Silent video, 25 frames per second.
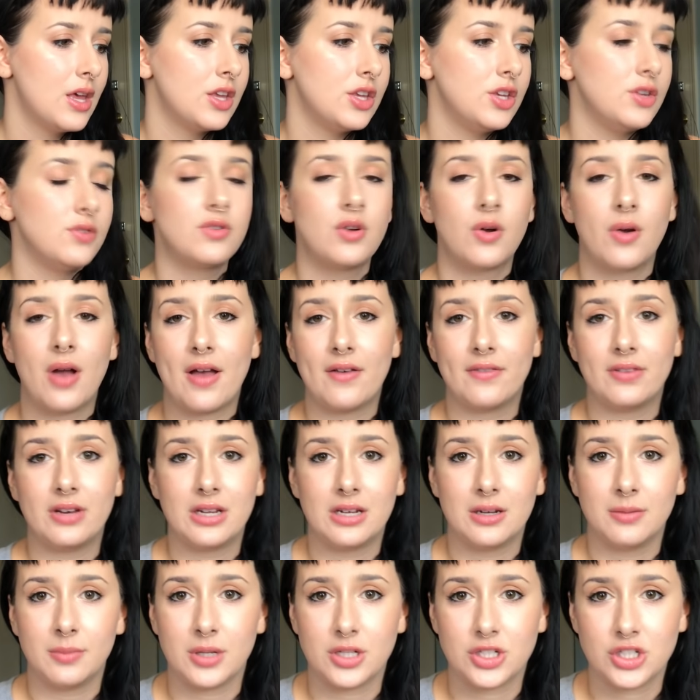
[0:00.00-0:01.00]
You don't have an
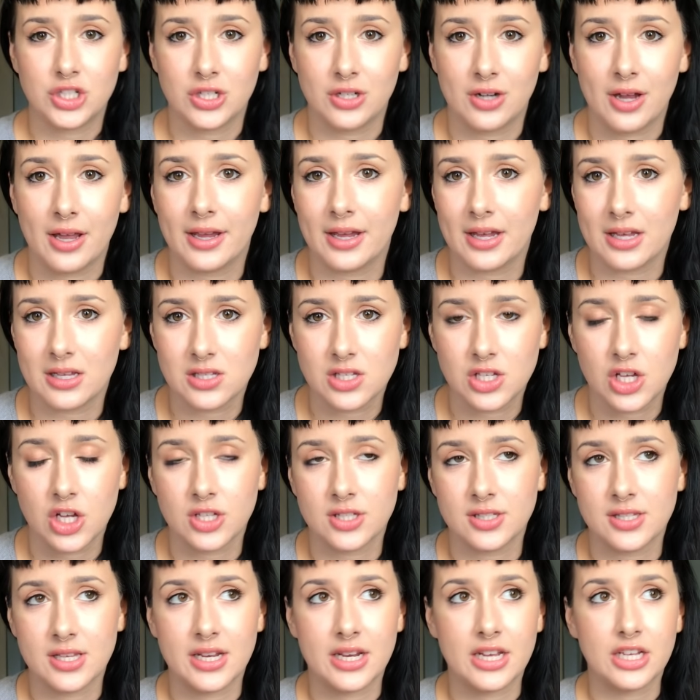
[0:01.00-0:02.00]
inhibition, I guess,
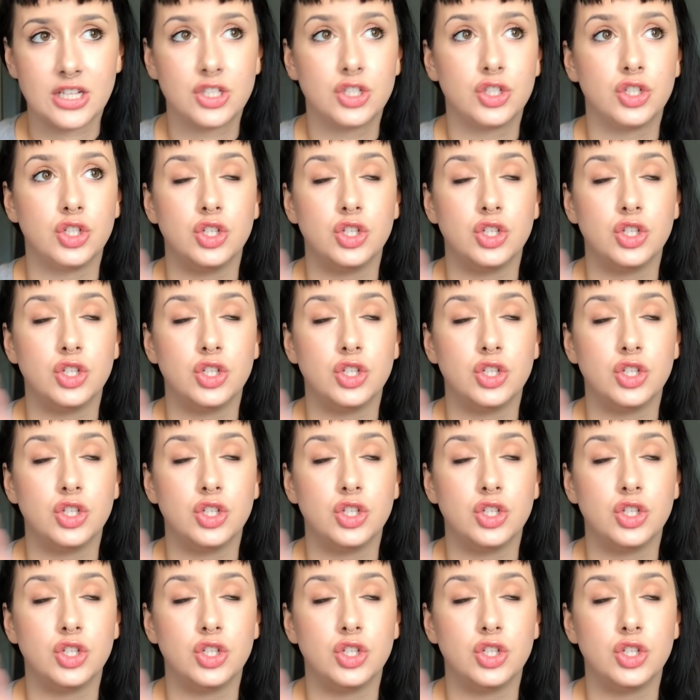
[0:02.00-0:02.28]
on Xanax.